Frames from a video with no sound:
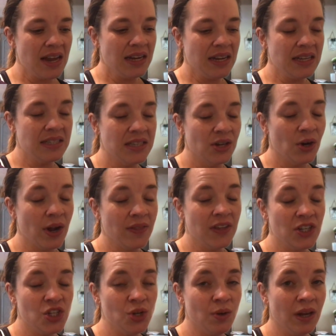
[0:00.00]
considering
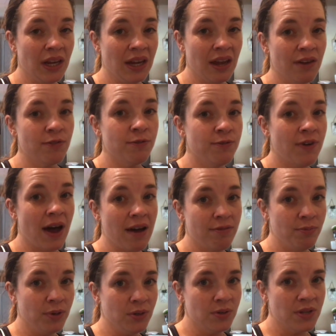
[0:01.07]
that you can get
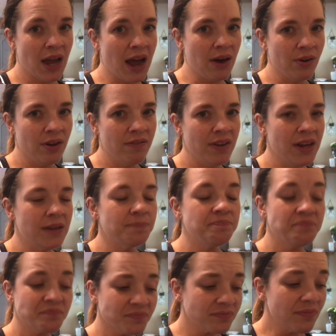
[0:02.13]
5 meals out of it,
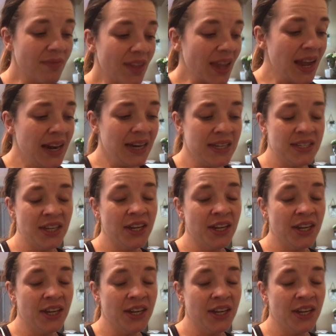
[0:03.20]
it is